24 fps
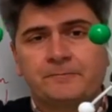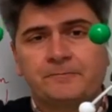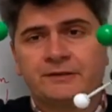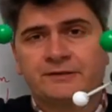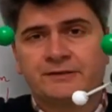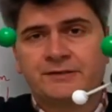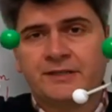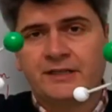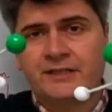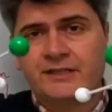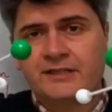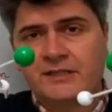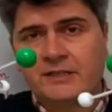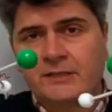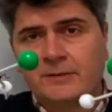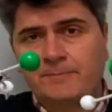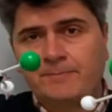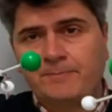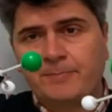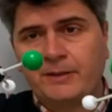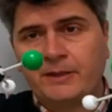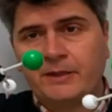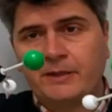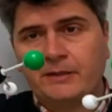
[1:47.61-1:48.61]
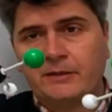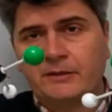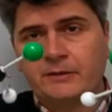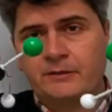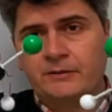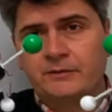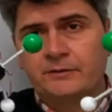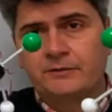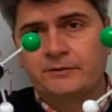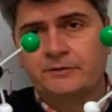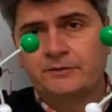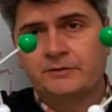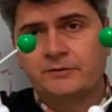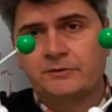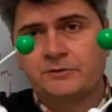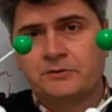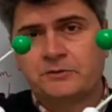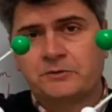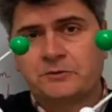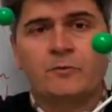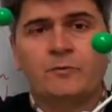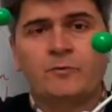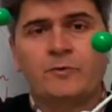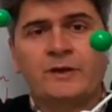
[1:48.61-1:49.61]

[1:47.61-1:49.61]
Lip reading: such compounds,